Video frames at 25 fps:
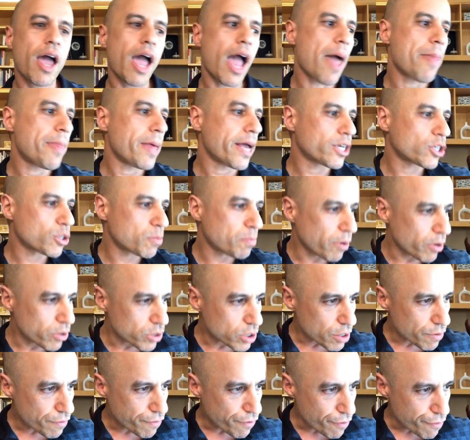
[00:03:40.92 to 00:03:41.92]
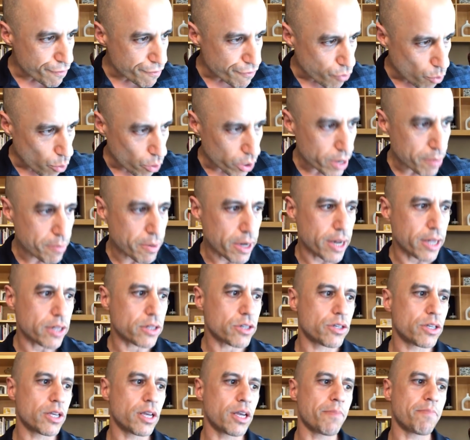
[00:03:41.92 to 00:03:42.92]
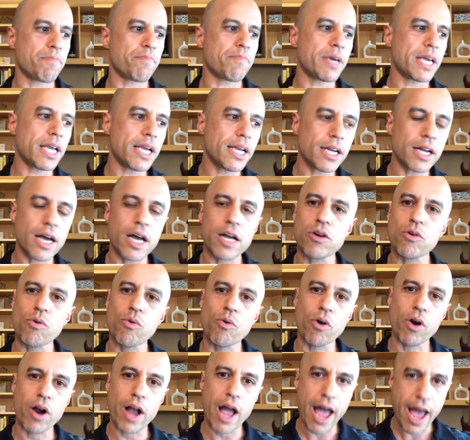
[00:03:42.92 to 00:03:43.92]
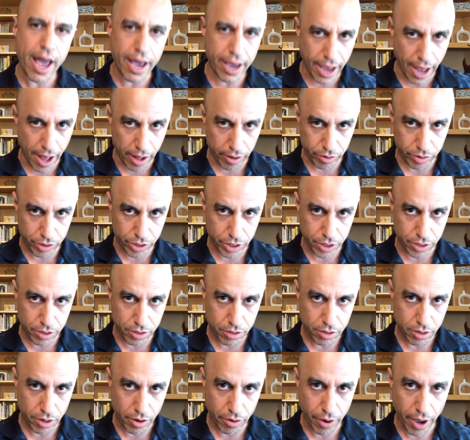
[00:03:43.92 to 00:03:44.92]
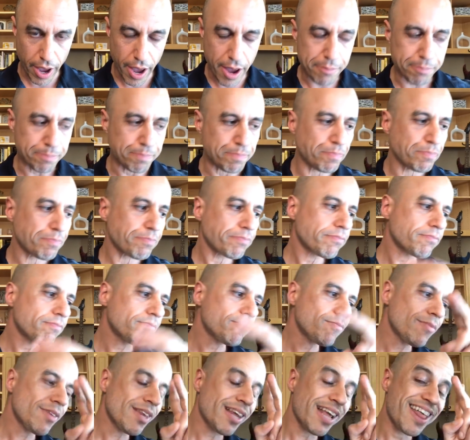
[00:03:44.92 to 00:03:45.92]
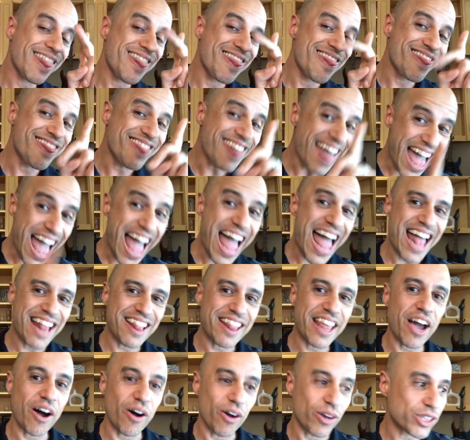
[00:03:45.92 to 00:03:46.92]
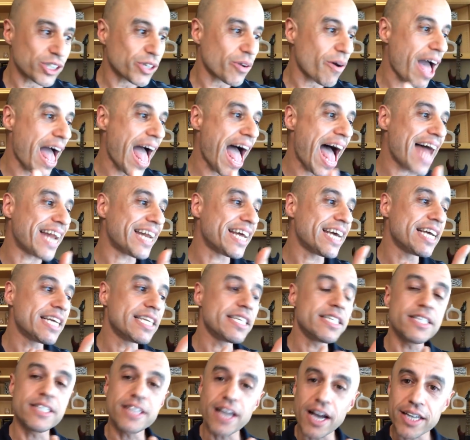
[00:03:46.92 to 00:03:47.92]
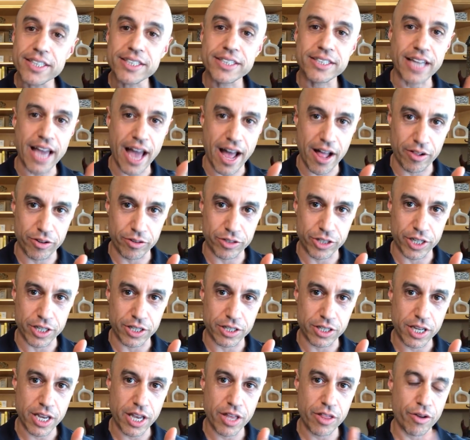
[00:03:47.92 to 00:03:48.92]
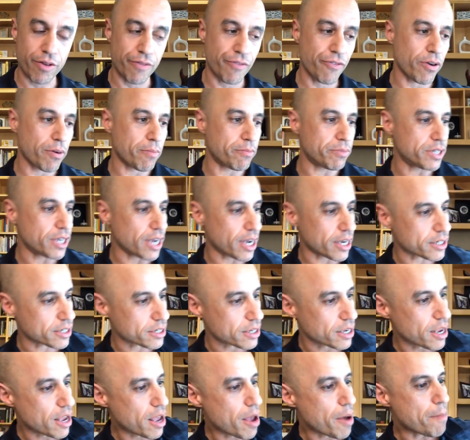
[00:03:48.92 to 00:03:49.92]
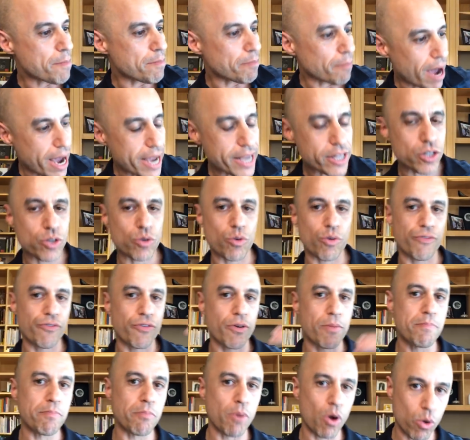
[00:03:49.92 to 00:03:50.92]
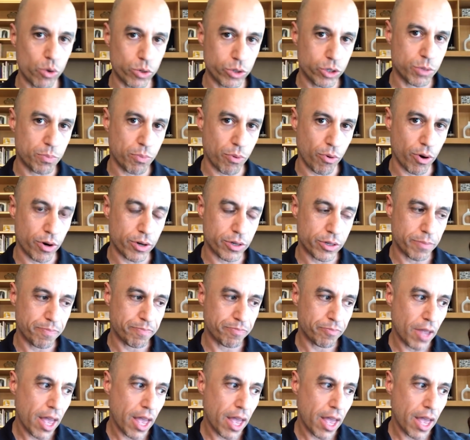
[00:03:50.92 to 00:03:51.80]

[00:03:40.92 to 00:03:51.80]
And they exposed it for 40 minutes to peanut or egg allergens, okay? Then they also had dust allergens, either from dust mites or from mold spores.